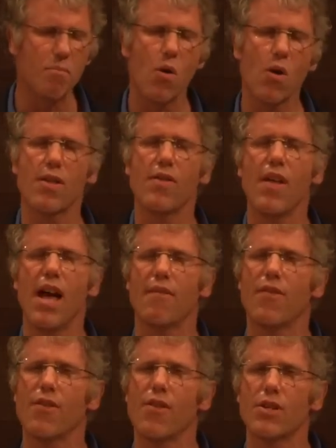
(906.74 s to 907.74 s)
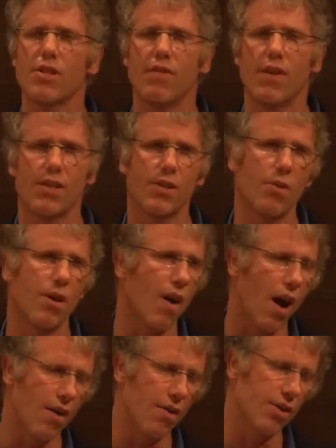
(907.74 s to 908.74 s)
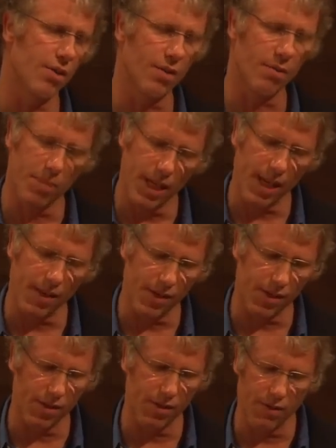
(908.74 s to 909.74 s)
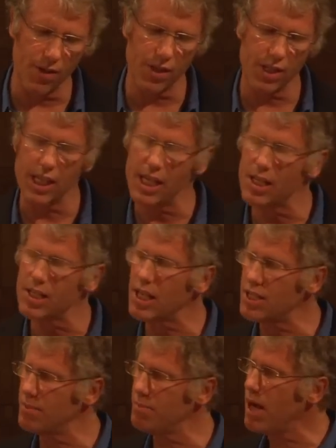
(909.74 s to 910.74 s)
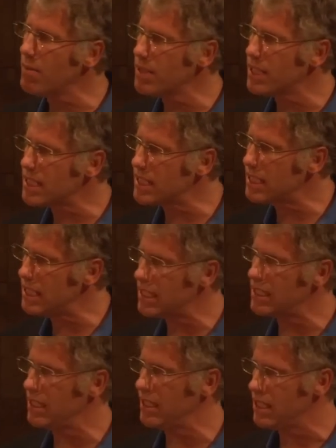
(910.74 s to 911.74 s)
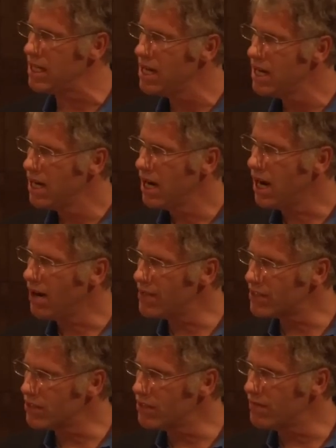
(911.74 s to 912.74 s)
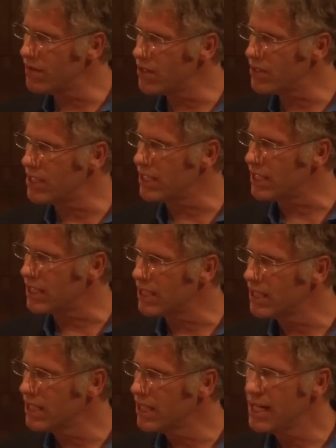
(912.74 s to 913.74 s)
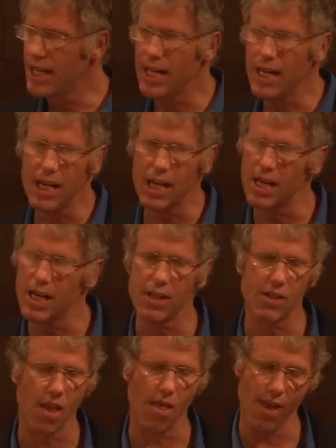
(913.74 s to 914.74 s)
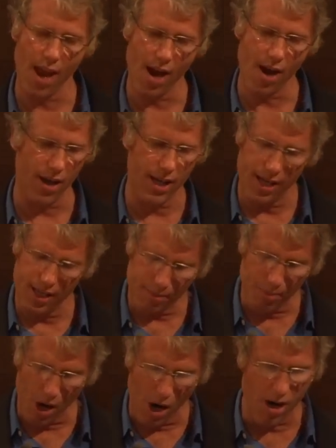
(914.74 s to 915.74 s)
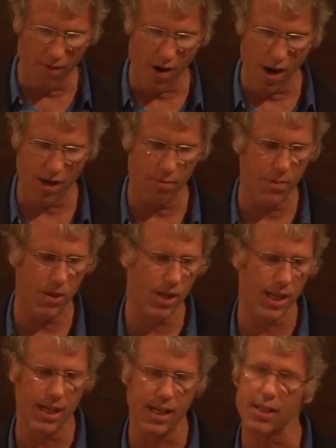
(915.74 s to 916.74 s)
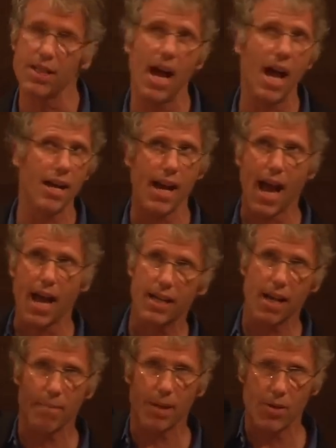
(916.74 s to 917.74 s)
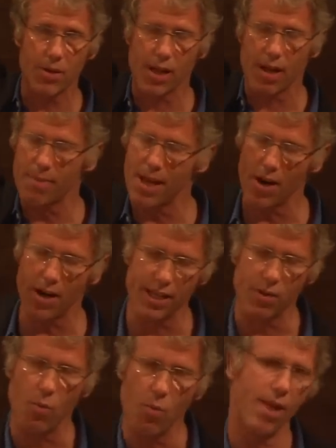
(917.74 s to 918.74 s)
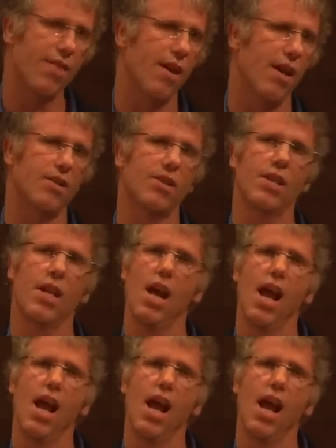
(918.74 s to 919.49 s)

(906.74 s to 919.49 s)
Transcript: More than that, for those of us who are honored to be at this university, he is such a public citizen of this university. He is there. He is part of our community. He is not an academic who's up there. He's with us.